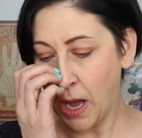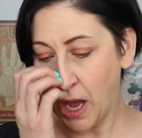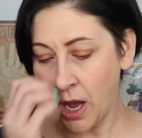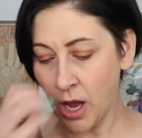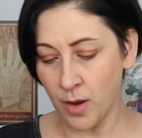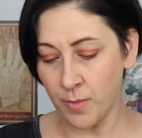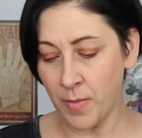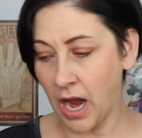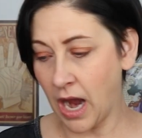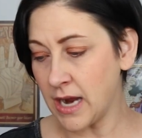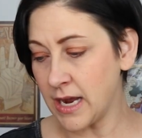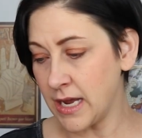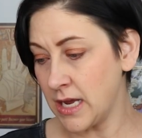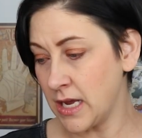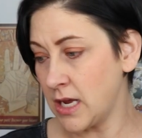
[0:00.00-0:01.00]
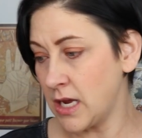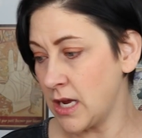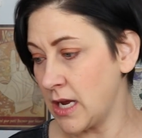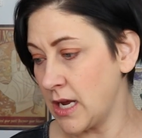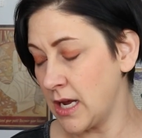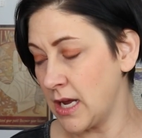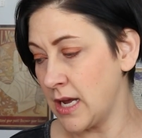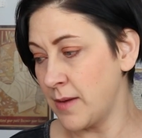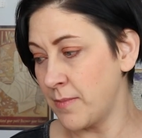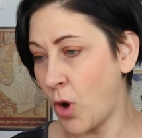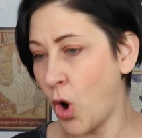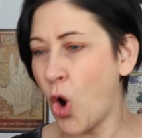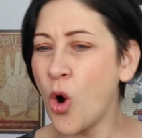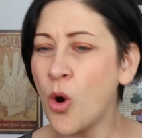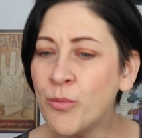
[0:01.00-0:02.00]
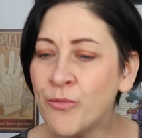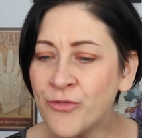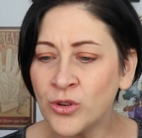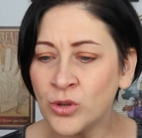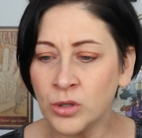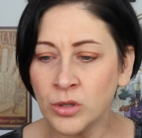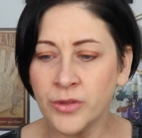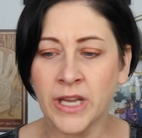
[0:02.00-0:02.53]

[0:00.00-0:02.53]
Um, I am hopeful